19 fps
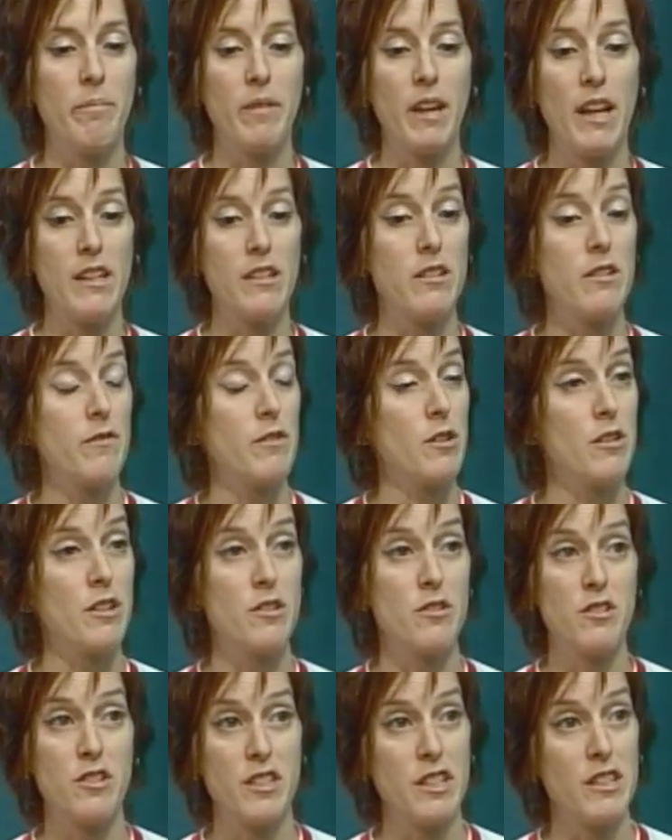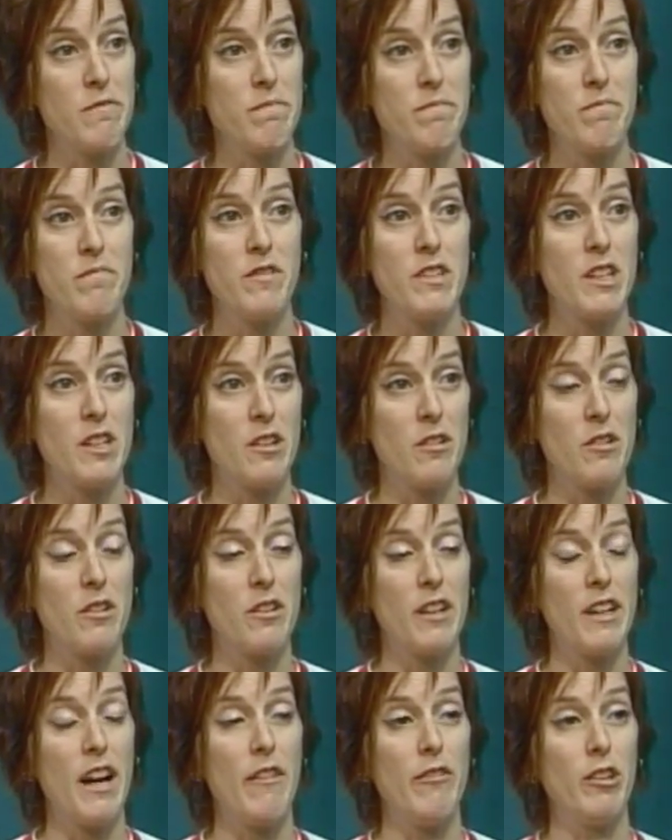and if you're interested, you
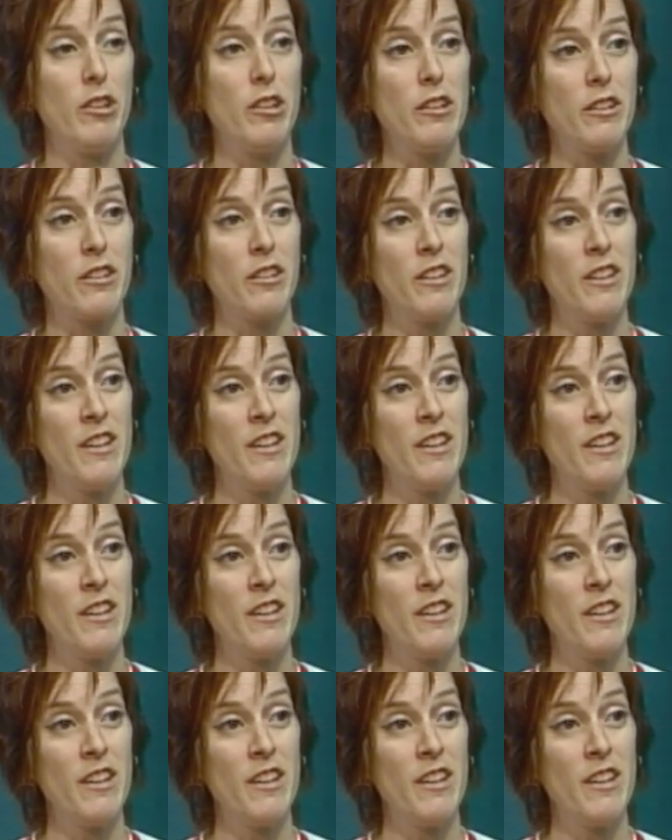can have a look.